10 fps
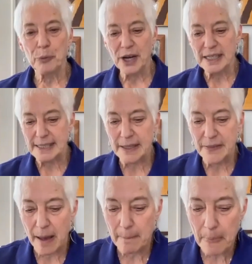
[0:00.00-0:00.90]
brings to
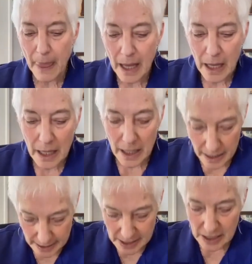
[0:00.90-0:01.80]
them
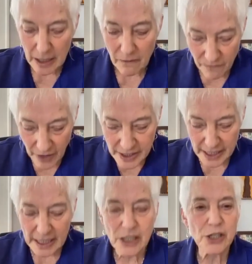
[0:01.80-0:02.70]
is
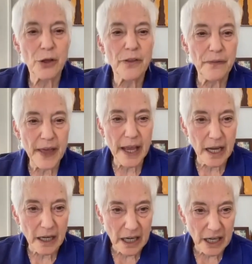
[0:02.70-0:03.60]
funding so that they
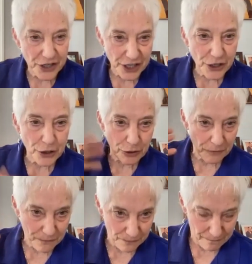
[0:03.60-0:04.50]
can continue
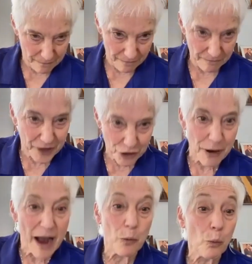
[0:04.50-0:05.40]
to figure
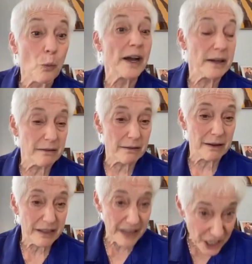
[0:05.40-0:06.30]
out what
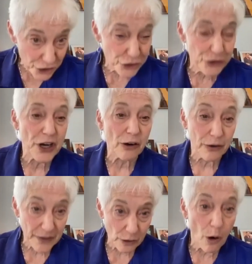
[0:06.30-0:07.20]
the issues are
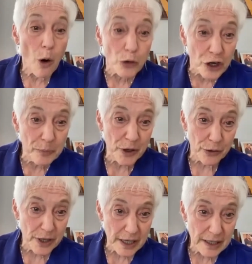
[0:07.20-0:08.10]
in their own
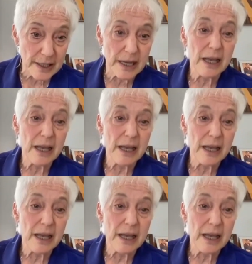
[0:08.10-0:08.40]
communities,